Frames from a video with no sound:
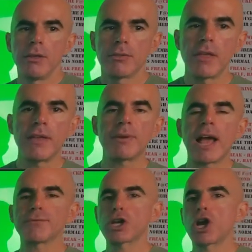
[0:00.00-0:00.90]
Then they would
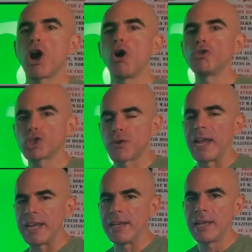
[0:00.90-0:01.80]
have to co
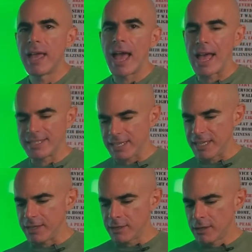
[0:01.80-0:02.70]
train, as
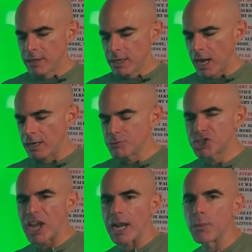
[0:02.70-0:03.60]
in kind of
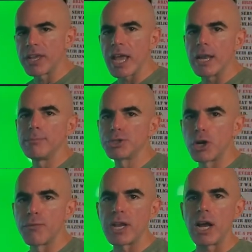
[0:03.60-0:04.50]
shadowing and
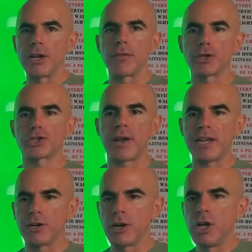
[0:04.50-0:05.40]
observing another
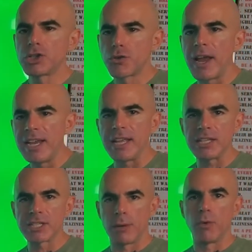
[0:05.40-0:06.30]
trainer training
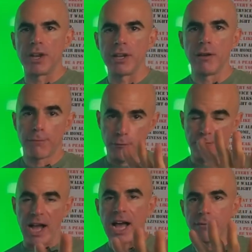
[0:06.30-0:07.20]
someone for
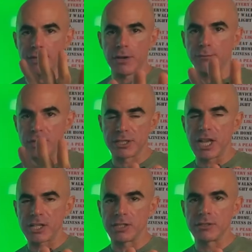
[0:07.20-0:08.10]
five different
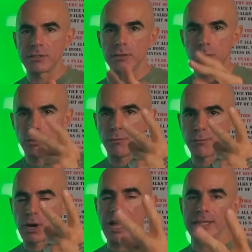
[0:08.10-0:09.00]
sessions
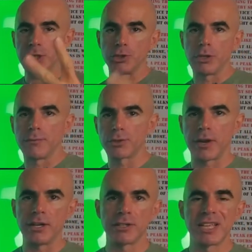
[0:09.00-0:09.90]
for at least two different
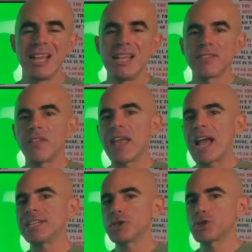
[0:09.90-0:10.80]
trainers. Then they
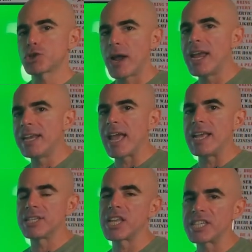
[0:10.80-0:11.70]
had to train
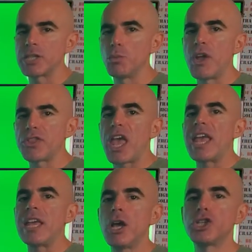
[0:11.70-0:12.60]
a session with
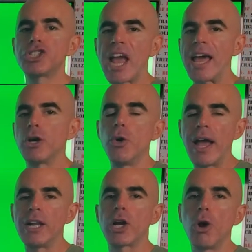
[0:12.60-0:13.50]
a shadow
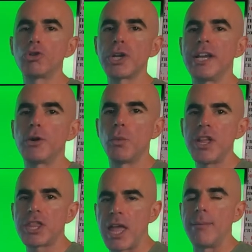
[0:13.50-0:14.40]
and a co trainer
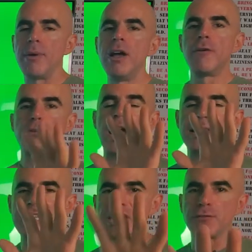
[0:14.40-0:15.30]
with them for
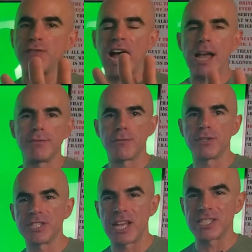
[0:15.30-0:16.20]
at least five
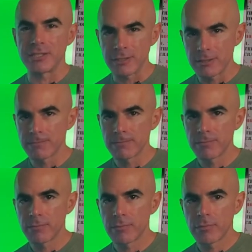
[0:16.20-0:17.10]
different sessions
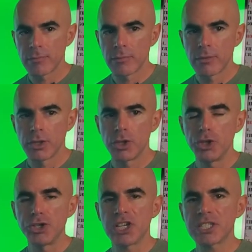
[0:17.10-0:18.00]

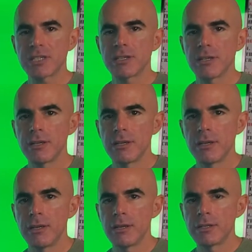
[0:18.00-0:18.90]
just
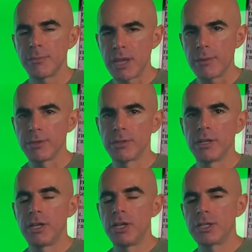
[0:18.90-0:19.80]
to be able
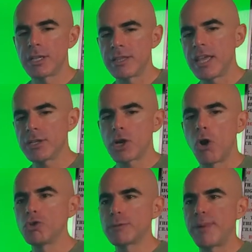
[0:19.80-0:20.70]
to then
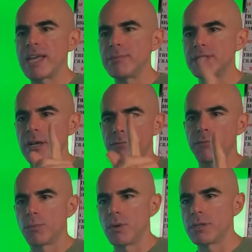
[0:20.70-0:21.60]
coach by themselves
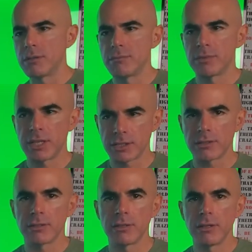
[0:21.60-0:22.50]
for one session.
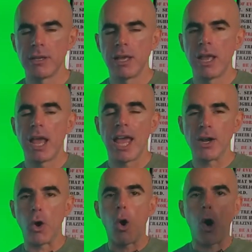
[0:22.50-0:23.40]
And
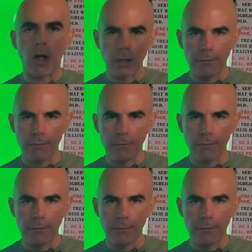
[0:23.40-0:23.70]
all